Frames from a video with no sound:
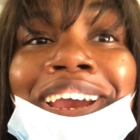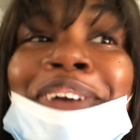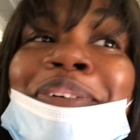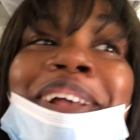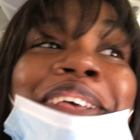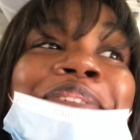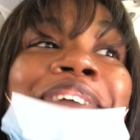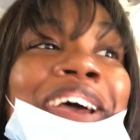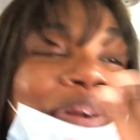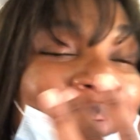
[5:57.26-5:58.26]
really
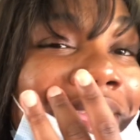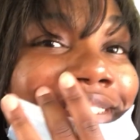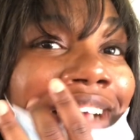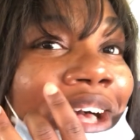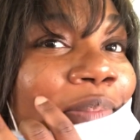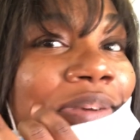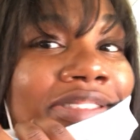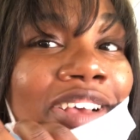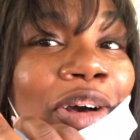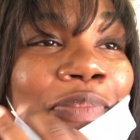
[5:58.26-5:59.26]
find a way to help
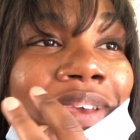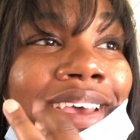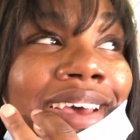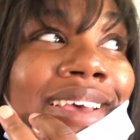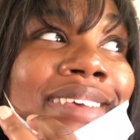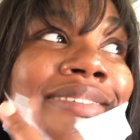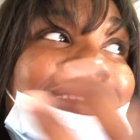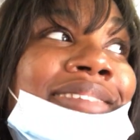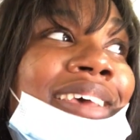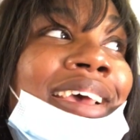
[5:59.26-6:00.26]
us out
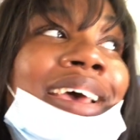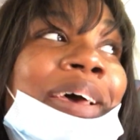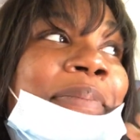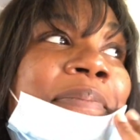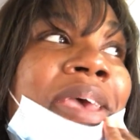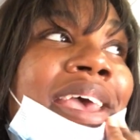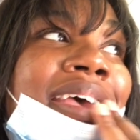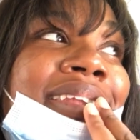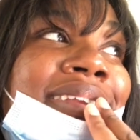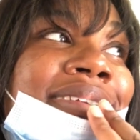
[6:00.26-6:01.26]
because
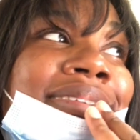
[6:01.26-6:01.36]
man